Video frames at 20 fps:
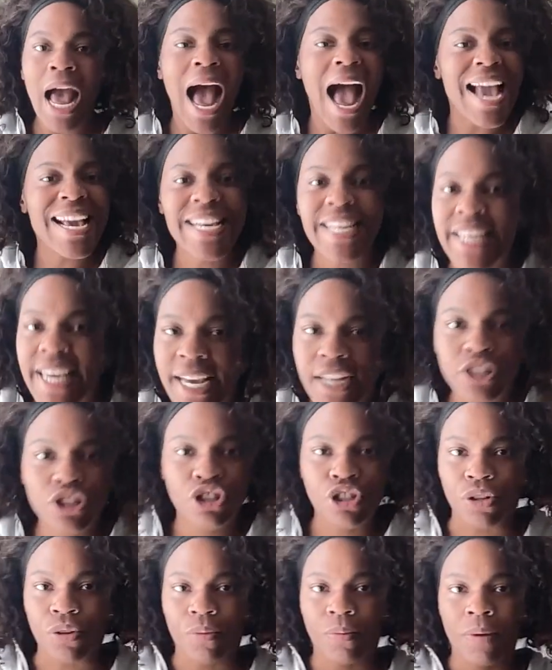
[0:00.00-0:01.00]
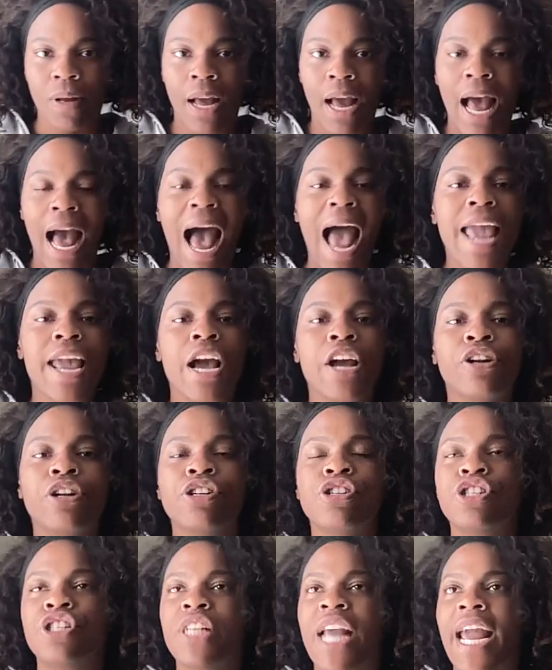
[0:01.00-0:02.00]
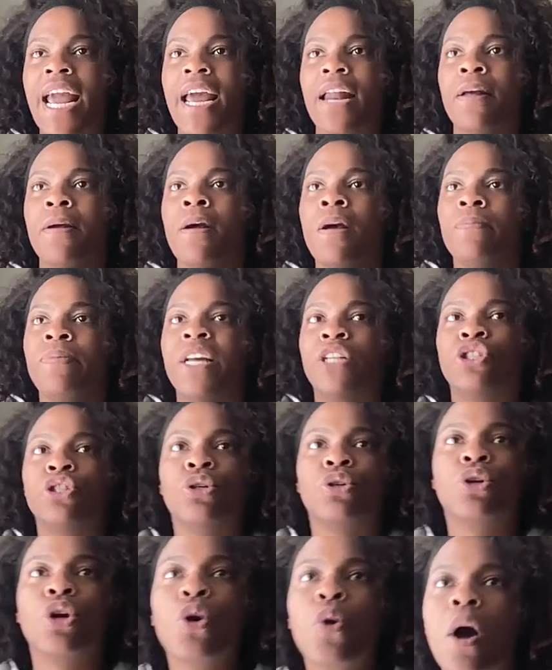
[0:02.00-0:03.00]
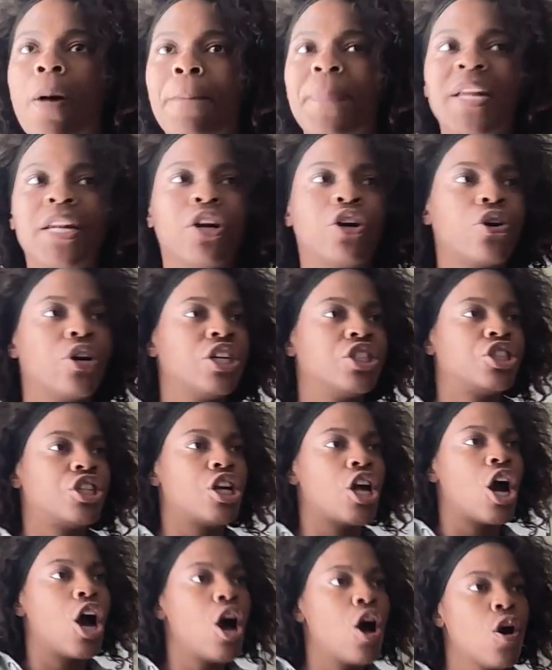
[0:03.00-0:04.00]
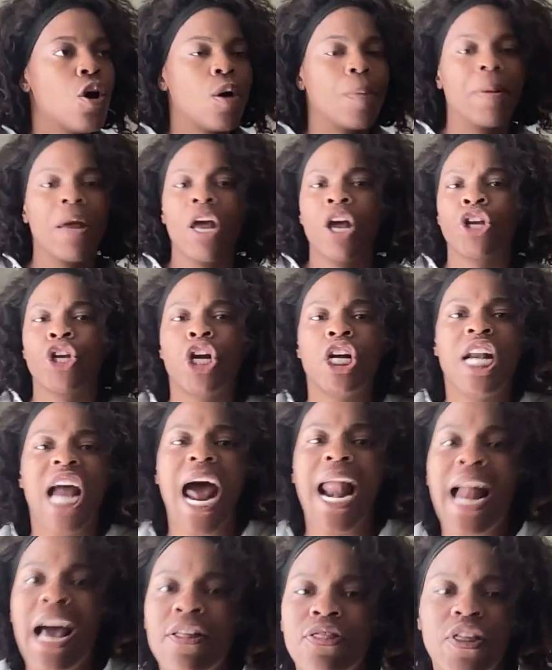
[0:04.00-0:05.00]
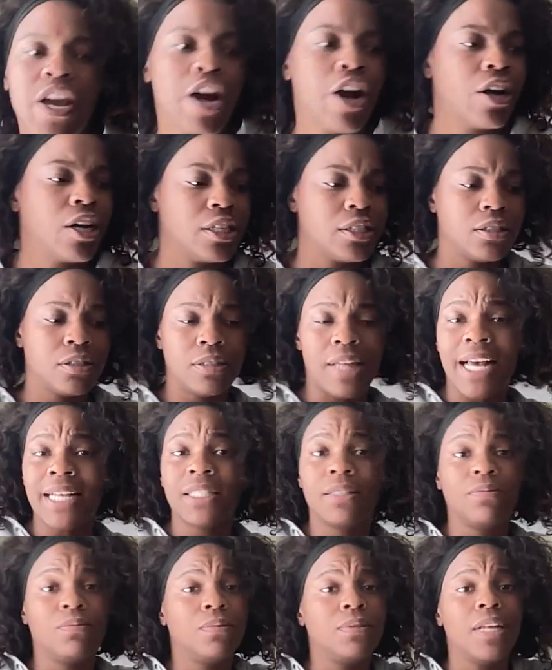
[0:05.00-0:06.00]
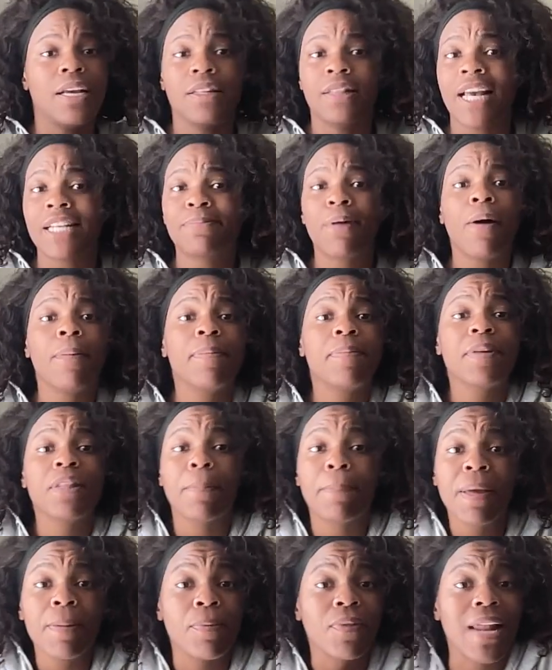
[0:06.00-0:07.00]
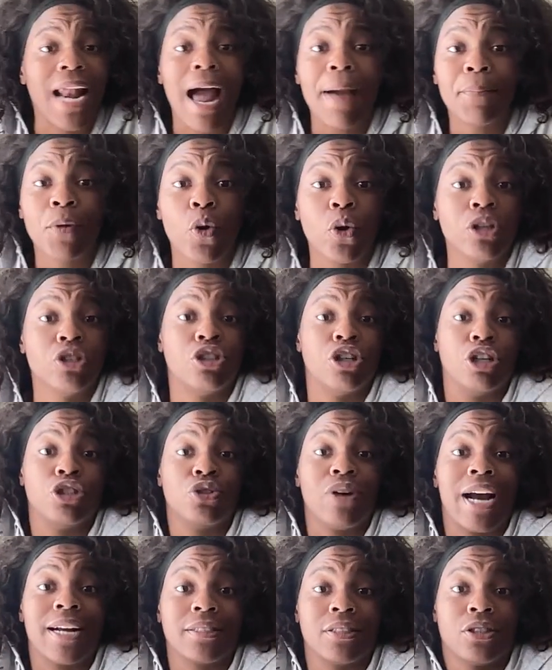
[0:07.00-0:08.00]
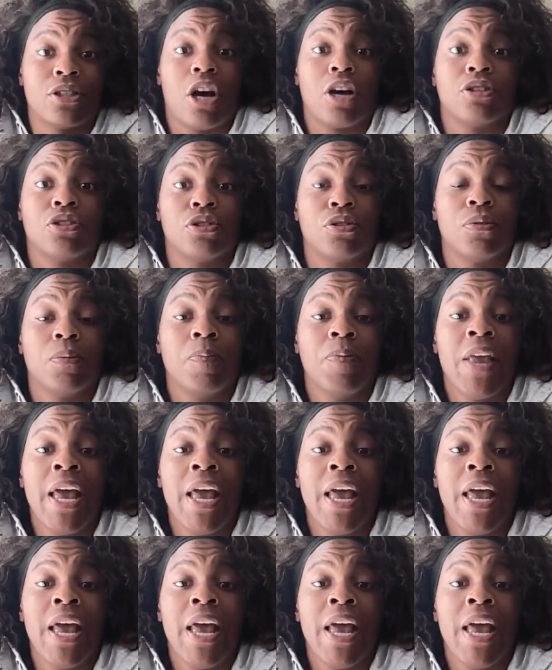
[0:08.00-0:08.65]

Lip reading: I get you. I understand that you grew up in a Christian home. You're not out there, because that's probably the people that I'm going to attract to talk to.